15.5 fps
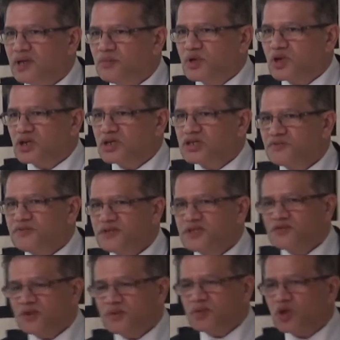Because if it's
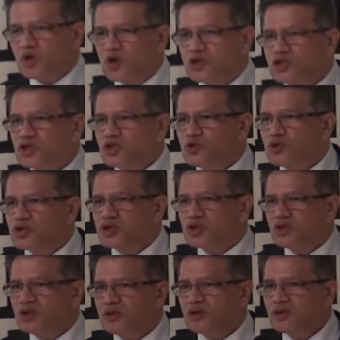from the
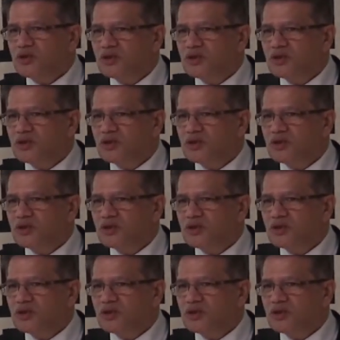constitution,